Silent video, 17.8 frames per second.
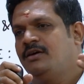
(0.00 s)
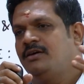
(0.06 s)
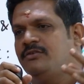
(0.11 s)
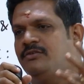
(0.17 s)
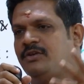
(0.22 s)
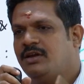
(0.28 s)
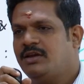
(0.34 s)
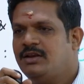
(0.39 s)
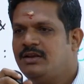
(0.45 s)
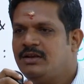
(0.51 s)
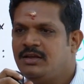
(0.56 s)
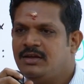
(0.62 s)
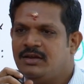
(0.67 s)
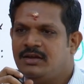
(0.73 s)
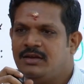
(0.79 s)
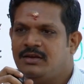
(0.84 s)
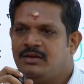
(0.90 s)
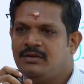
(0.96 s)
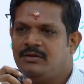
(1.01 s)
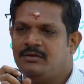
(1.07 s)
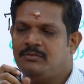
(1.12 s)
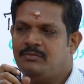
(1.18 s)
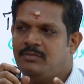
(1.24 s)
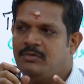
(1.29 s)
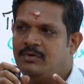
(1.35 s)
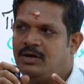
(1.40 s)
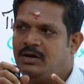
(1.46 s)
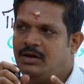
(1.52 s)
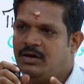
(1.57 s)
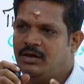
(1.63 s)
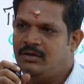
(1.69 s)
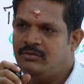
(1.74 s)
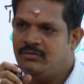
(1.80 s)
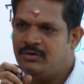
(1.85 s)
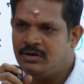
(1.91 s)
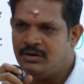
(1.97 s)
Secondly,
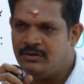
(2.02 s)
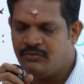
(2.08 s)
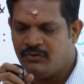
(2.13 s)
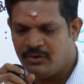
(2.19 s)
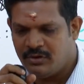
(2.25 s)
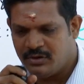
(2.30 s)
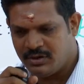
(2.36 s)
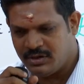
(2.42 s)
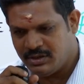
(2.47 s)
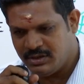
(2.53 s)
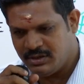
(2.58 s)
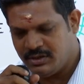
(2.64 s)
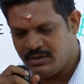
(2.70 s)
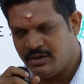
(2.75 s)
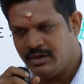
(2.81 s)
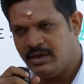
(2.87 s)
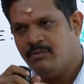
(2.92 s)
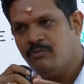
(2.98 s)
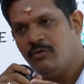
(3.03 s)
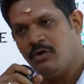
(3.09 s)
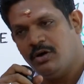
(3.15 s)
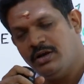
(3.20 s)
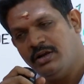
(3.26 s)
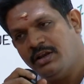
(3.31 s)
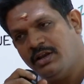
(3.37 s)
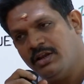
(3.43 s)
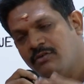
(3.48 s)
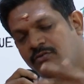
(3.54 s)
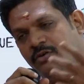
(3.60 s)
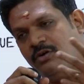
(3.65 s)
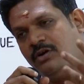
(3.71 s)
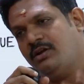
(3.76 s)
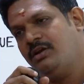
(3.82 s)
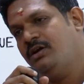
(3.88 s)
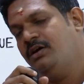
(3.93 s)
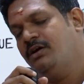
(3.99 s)
I work for, I am volunteering
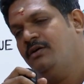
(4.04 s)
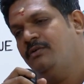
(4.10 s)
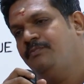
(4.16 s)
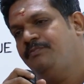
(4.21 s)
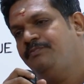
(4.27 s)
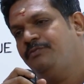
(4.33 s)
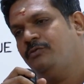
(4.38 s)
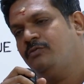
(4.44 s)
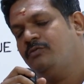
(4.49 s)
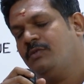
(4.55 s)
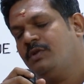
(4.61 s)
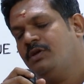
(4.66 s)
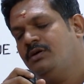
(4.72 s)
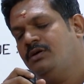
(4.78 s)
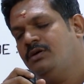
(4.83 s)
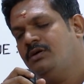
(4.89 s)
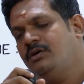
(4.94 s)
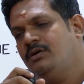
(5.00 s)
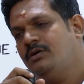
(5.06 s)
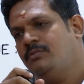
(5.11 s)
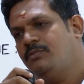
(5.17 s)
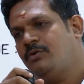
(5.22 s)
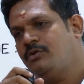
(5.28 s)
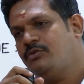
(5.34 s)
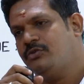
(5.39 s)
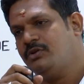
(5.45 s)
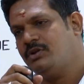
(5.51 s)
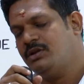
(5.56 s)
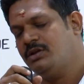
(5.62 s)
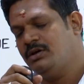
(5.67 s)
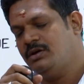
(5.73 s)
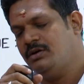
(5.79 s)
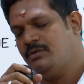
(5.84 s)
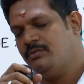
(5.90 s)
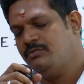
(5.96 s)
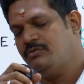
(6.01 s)
for Professor
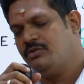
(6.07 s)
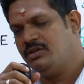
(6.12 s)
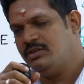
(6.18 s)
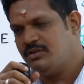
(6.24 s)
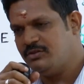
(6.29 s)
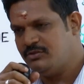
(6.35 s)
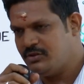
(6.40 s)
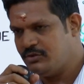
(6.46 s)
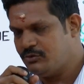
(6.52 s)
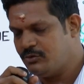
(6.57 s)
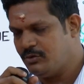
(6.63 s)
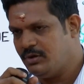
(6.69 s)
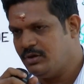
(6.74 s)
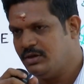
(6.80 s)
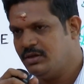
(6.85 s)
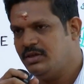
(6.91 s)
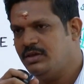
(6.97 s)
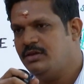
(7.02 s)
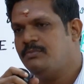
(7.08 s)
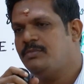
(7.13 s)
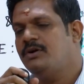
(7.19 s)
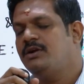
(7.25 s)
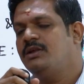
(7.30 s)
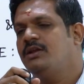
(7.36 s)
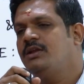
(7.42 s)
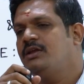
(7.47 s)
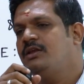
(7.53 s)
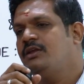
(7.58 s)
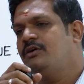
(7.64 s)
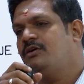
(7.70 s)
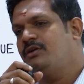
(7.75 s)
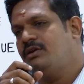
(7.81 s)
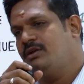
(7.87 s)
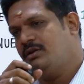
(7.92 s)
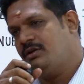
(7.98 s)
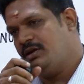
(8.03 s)
Chetan Singh Solanki, particularly
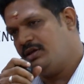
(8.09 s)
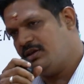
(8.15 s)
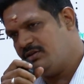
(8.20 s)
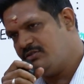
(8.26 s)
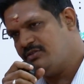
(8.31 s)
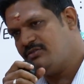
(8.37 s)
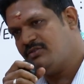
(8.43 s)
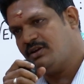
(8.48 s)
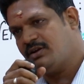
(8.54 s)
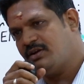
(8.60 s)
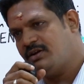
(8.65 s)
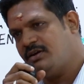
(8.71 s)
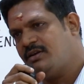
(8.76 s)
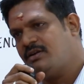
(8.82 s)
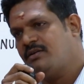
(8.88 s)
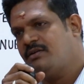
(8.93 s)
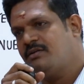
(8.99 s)
on energy sector.